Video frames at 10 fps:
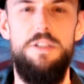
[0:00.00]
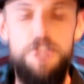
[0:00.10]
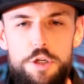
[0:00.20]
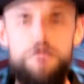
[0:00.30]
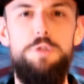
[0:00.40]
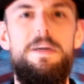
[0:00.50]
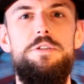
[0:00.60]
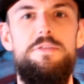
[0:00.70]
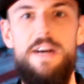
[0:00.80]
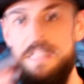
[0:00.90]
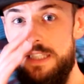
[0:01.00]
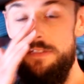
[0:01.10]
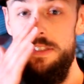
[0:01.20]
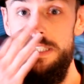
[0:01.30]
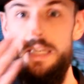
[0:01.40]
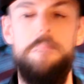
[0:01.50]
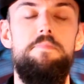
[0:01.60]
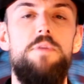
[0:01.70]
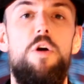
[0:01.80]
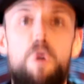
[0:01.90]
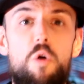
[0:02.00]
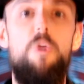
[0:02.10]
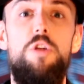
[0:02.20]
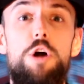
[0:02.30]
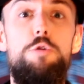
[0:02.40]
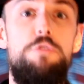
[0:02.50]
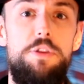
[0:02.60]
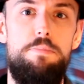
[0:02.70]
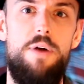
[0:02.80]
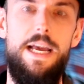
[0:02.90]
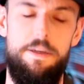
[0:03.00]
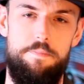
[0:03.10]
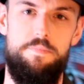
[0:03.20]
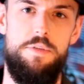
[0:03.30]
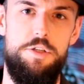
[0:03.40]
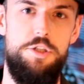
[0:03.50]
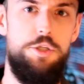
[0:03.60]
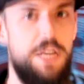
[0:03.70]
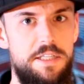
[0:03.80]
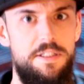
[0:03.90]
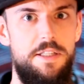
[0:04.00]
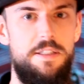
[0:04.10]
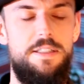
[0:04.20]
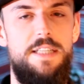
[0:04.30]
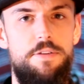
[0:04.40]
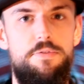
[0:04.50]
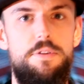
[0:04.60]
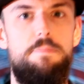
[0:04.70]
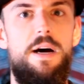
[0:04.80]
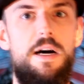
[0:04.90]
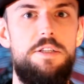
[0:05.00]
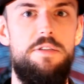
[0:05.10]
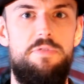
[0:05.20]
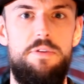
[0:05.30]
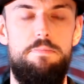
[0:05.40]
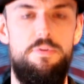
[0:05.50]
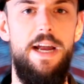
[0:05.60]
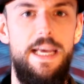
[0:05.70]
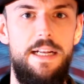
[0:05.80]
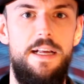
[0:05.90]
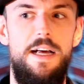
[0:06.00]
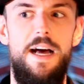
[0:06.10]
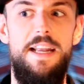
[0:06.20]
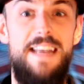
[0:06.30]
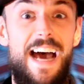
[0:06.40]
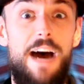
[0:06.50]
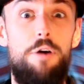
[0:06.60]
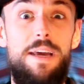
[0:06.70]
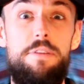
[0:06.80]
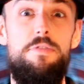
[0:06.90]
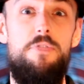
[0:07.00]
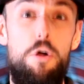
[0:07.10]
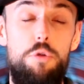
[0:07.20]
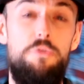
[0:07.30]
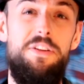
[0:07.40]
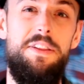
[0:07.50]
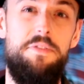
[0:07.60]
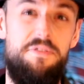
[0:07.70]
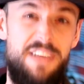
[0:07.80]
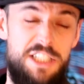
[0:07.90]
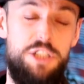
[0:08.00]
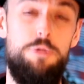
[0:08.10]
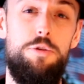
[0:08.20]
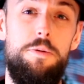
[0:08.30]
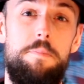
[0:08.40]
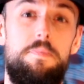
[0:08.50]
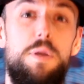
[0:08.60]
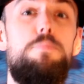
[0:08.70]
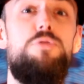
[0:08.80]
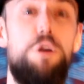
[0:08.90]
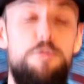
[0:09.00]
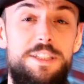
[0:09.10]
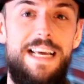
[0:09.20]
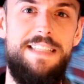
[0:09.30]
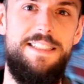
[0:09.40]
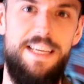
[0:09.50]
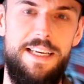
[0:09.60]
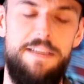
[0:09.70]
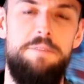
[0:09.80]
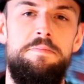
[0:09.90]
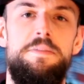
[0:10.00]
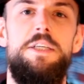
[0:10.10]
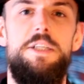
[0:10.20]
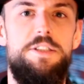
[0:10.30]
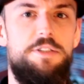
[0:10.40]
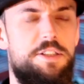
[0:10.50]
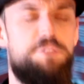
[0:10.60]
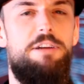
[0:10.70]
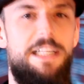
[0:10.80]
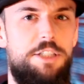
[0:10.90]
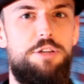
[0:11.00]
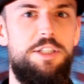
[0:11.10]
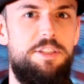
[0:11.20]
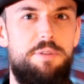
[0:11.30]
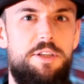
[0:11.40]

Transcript: huge amounts of activity all over the brain, suggesting that different parts of the brain are now involved in the visual processing. So this is really interesting